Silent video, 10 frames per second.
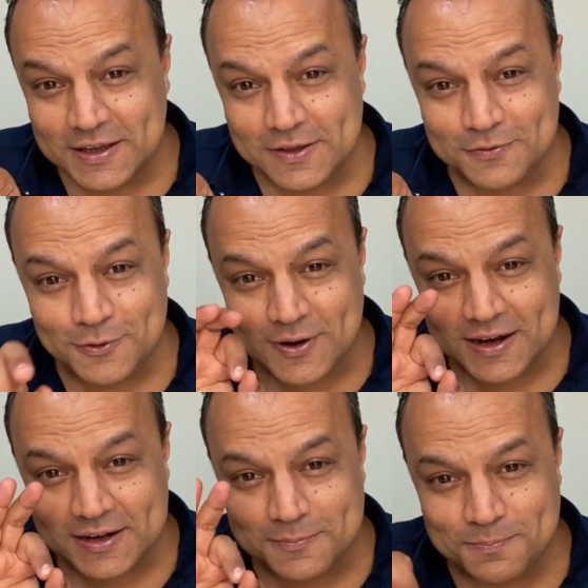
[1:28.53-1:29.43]
if you
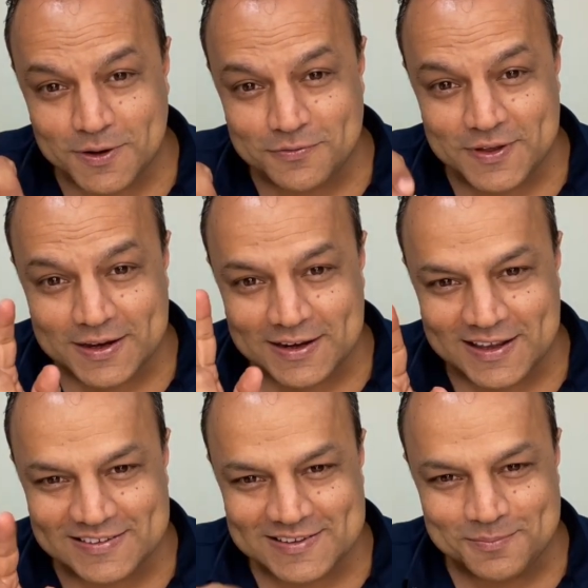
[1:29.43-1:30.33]
write it perfectly
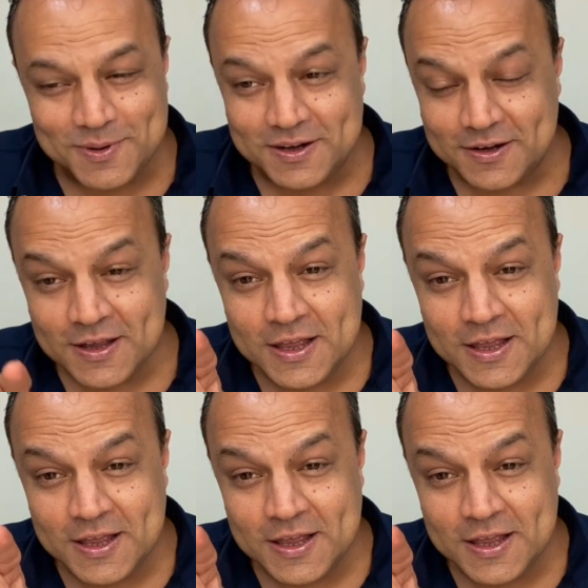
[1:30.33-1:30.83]
and submit it.